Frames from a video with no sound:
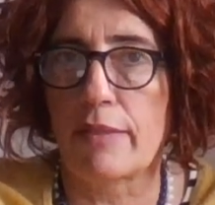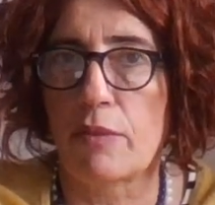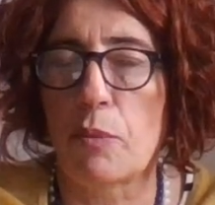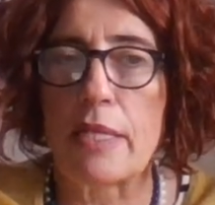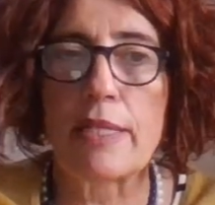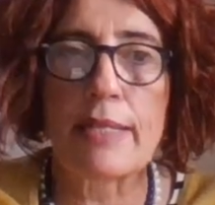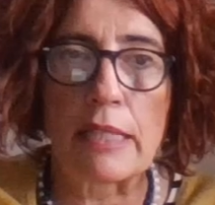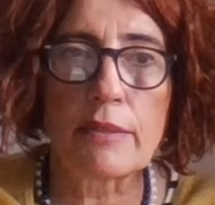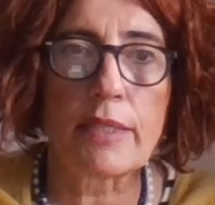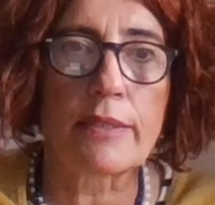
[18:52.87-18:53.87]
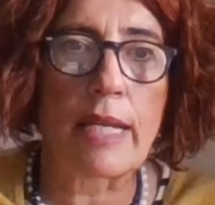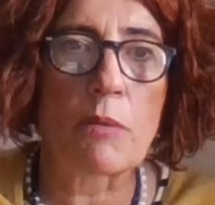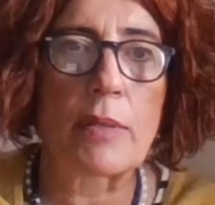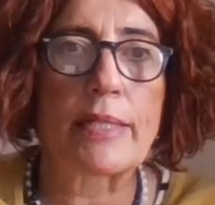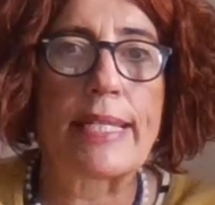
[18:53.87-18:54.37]
Where in antique time,
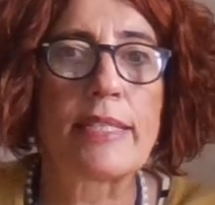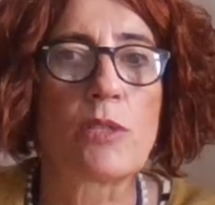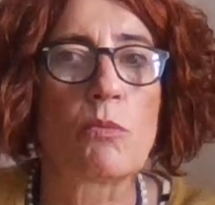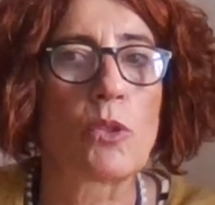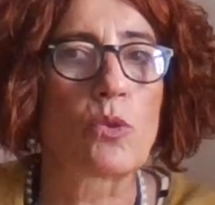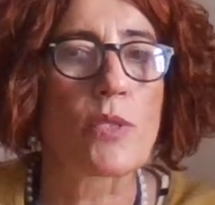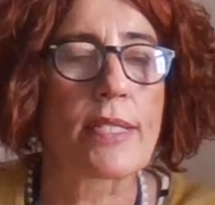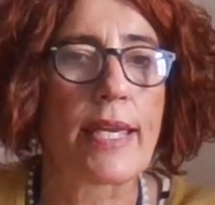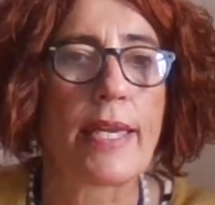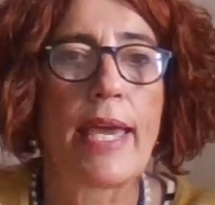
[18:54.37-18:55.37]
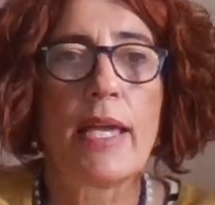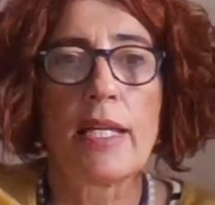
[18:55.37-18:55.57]
when they didn't want to say